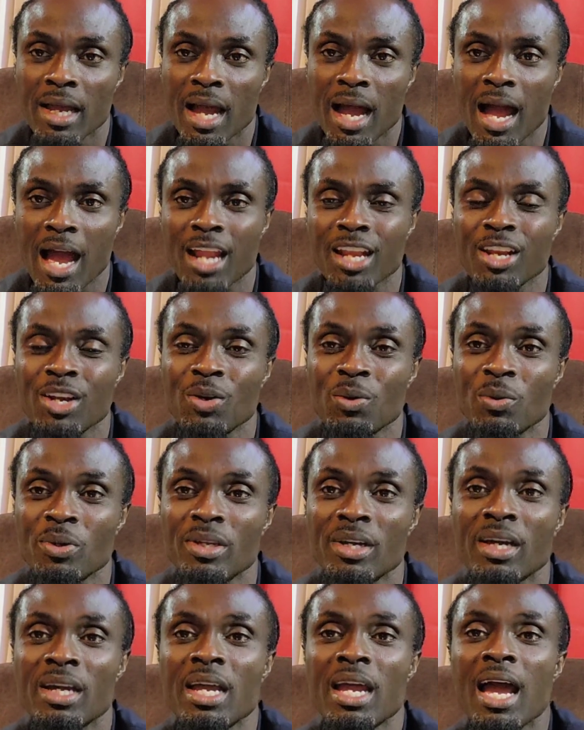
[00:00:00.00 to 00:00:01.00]

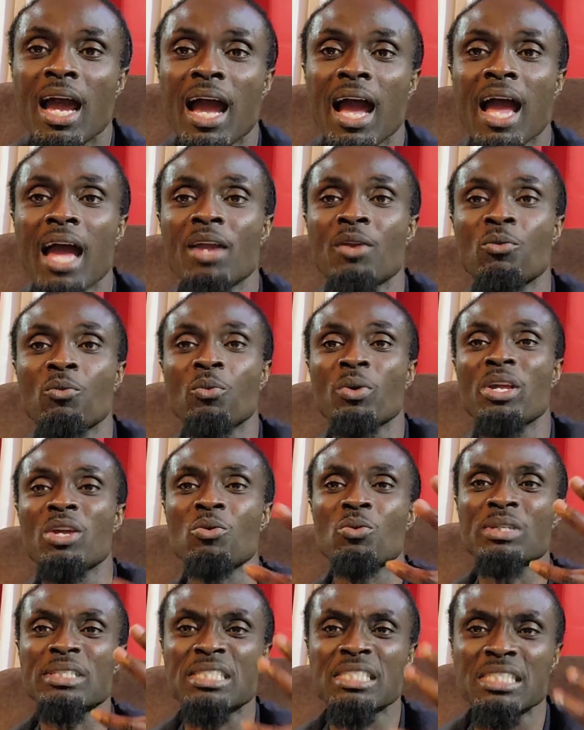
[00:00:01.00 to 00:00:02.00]
Hallelujah. And we
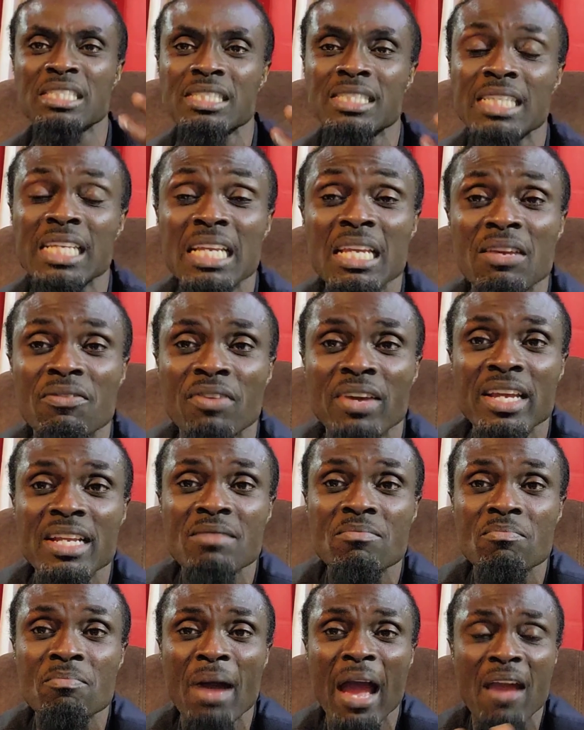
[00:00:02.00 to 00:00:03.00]
receive
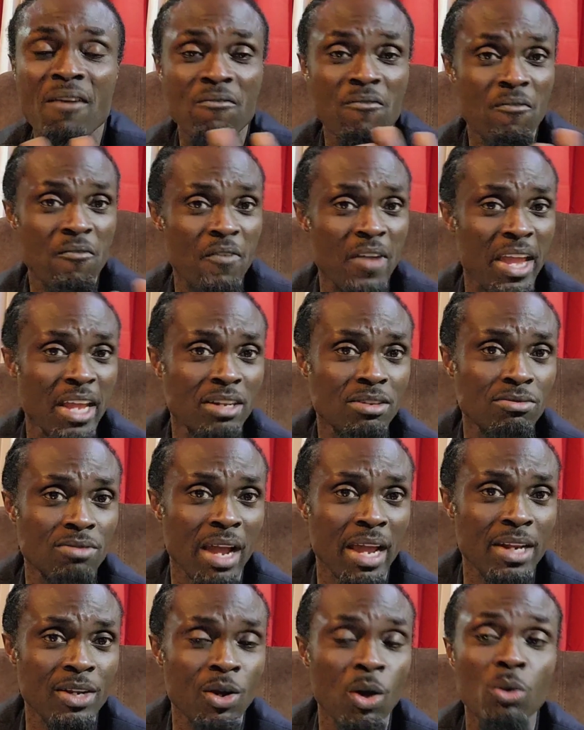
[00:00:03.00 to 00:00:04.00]
it by faith
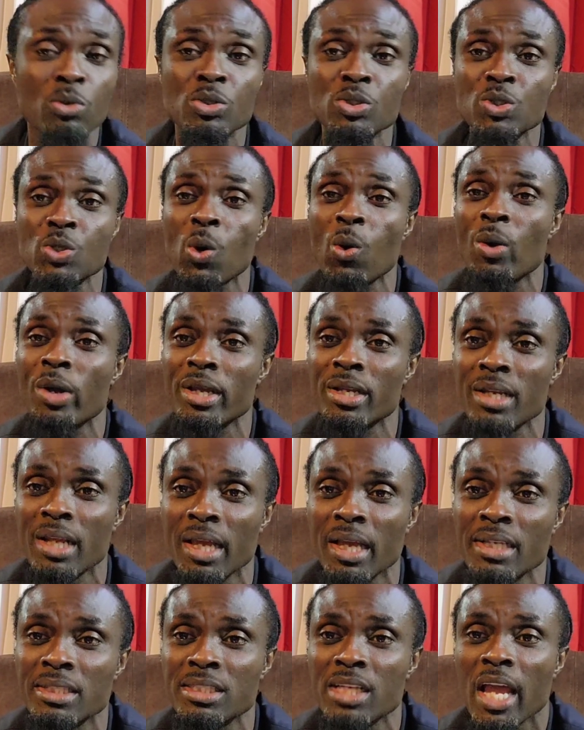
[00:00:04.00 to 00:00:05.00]
right now. So it
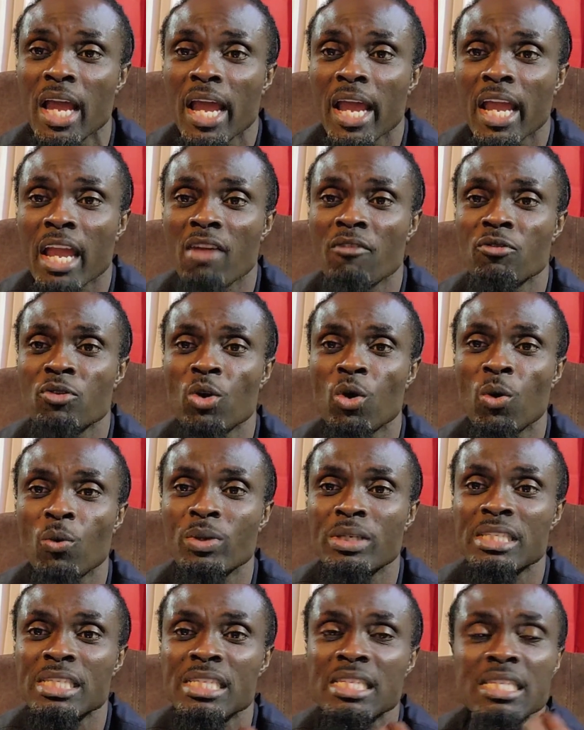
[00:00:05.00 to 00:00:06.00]
is. If you
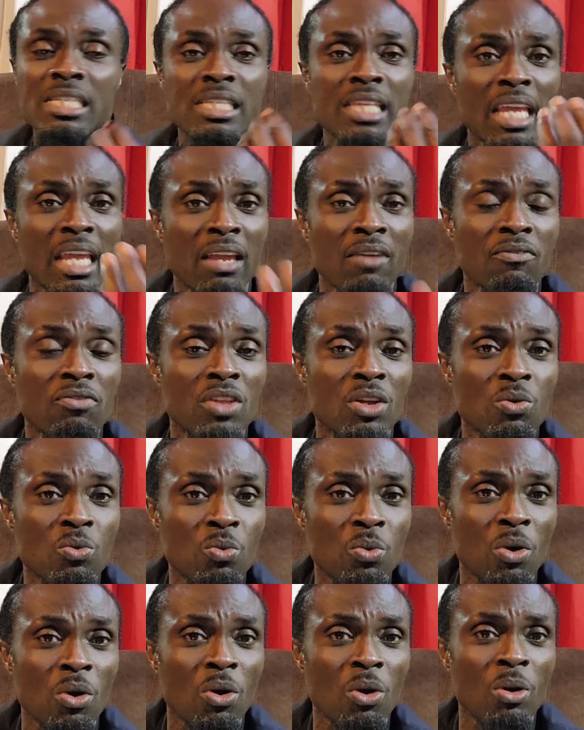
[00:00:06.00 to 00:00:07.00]
receive the
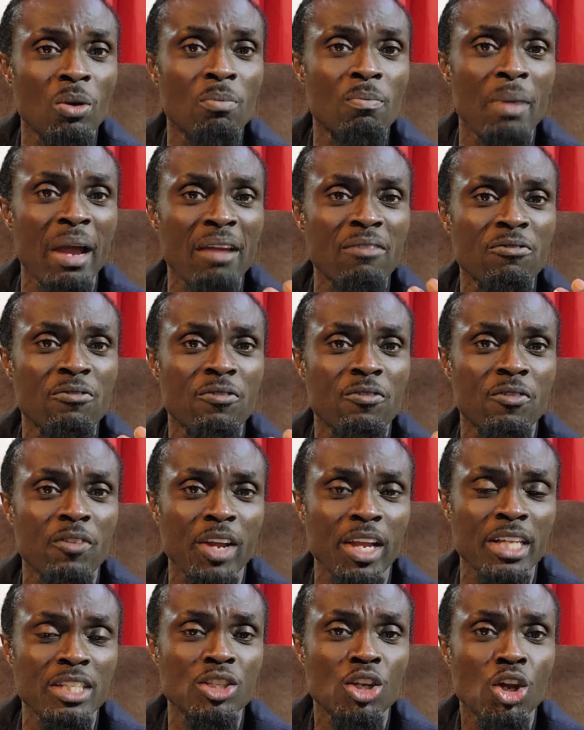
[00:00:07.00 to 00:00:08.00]
word by
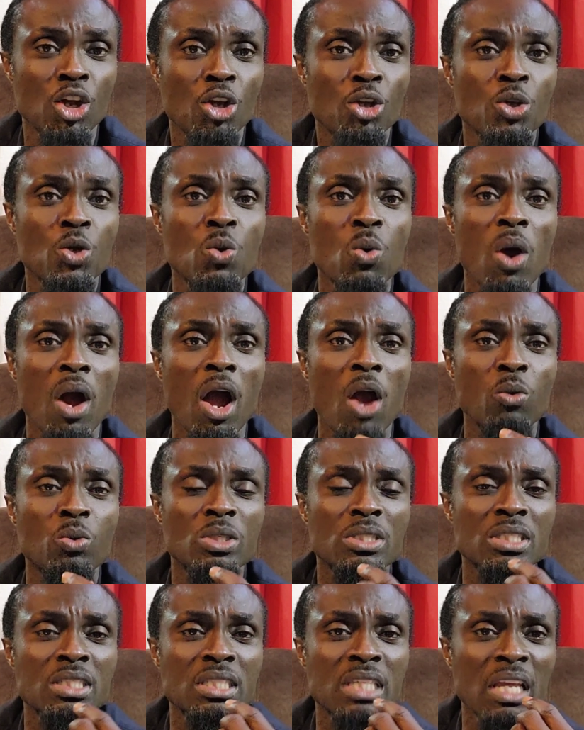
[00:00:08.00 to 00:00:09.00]
faith, you are
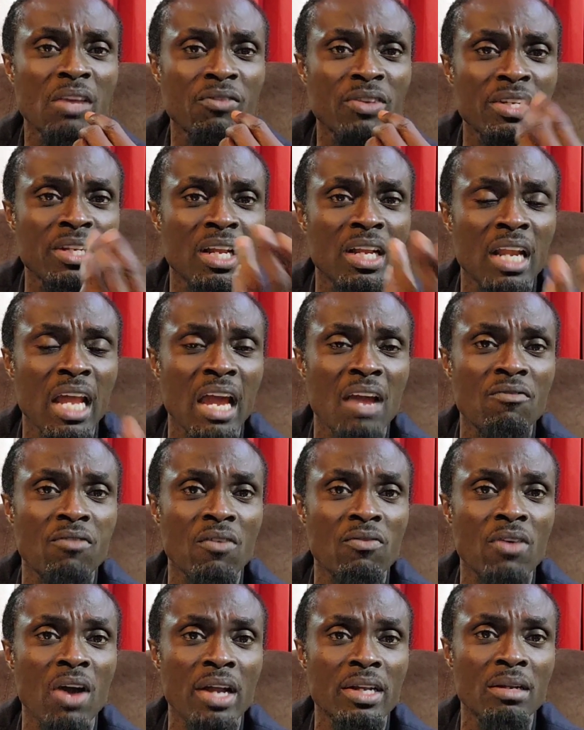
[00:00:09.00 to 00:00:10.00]
receiving the life
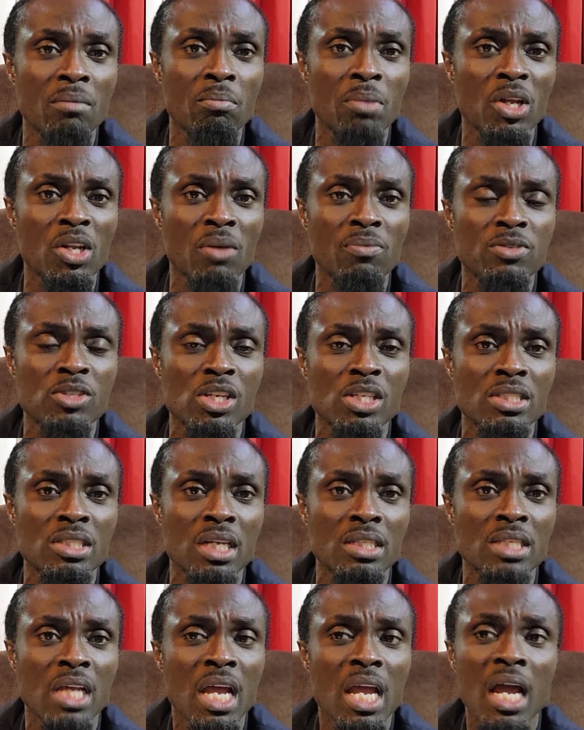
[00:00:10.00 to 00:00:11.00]
of God, the blood of Jesus.
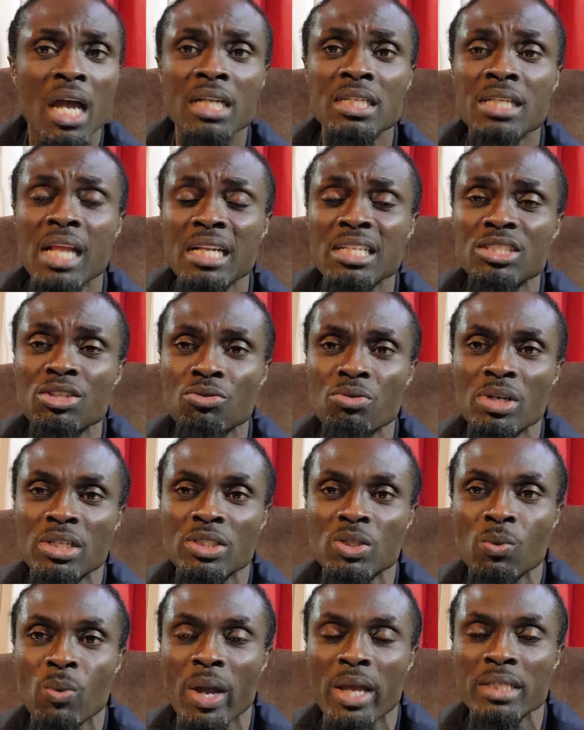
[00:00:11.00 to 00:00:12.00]
And that's the
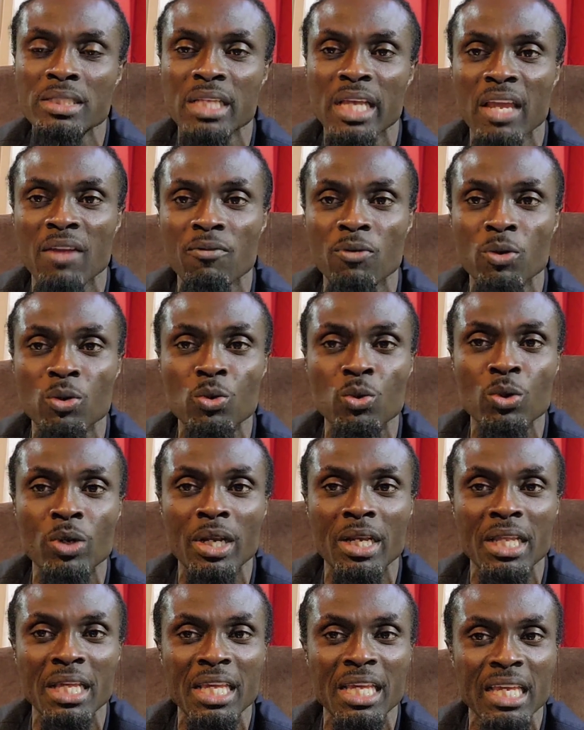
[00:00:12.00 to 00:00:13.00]
reason why he said, if you do
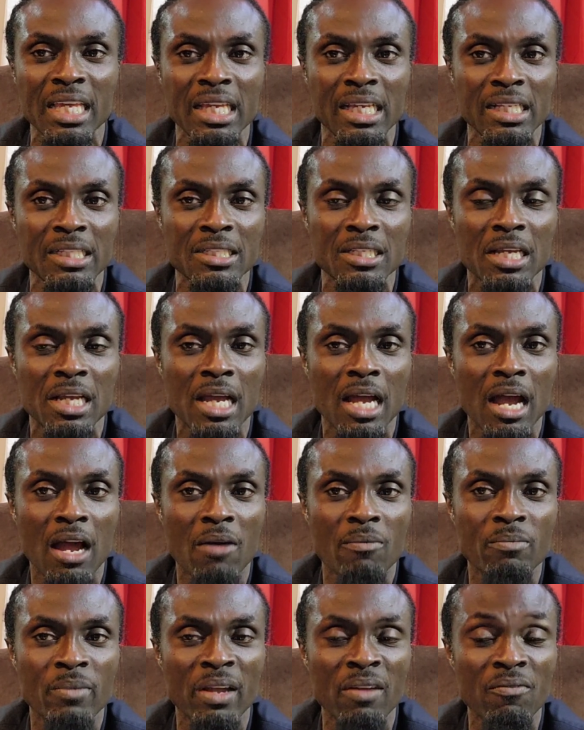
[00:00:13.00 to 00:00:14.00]
not eat
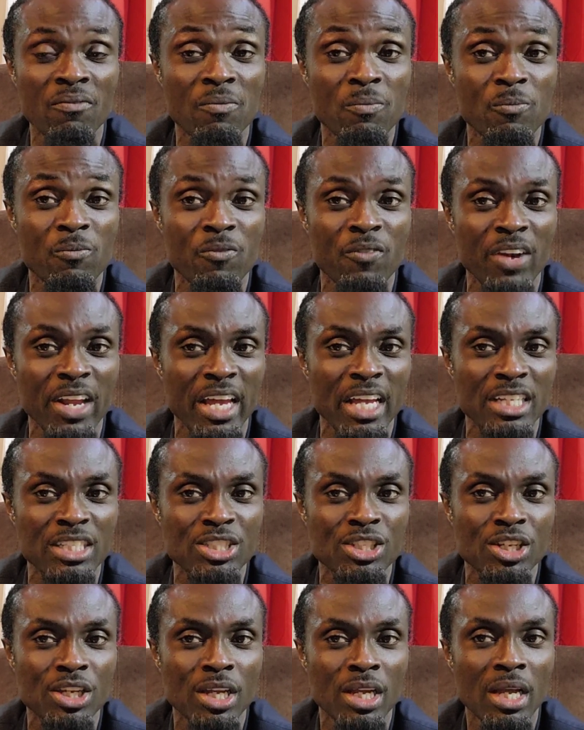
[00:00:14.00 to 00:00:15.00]
of my
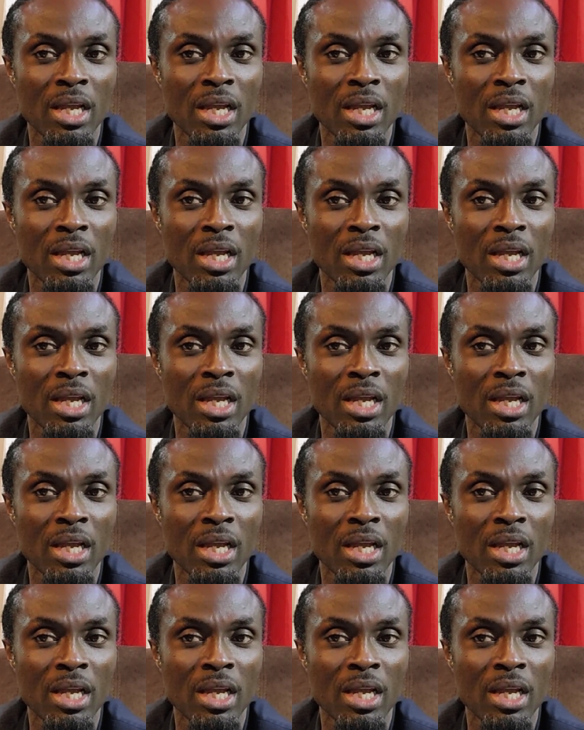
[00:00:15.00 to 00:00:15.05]
flesh